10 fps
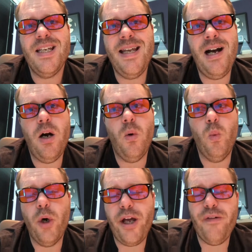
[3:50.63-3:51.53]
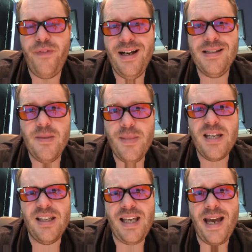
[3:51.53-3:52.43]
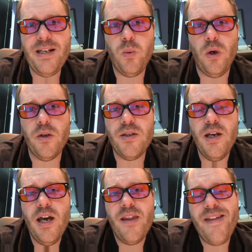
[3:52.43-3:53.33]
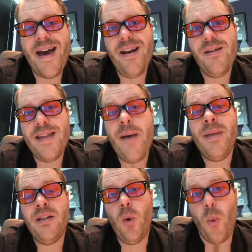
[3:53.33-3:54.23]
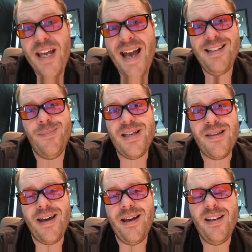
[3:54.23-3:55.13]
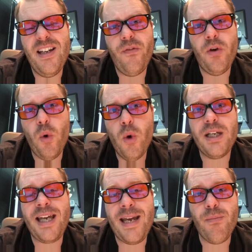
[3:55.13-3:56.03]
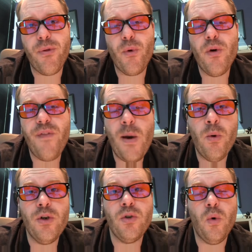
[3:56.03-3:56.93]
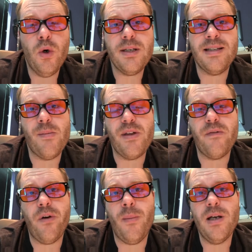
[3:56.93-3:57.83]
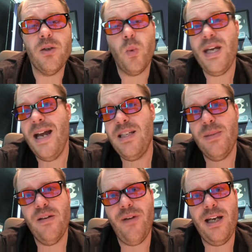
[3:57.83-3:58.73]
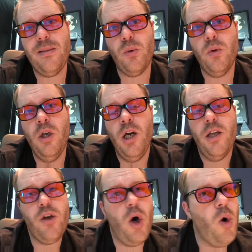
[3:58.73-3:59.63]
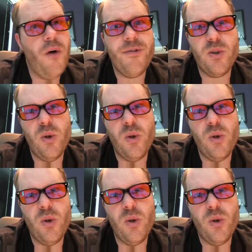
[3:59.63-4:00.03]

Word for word: Now, what I found to be the case was that that meant that we had to be there. If an order came through, if they wanted to order something from us, we had to be available. The whole office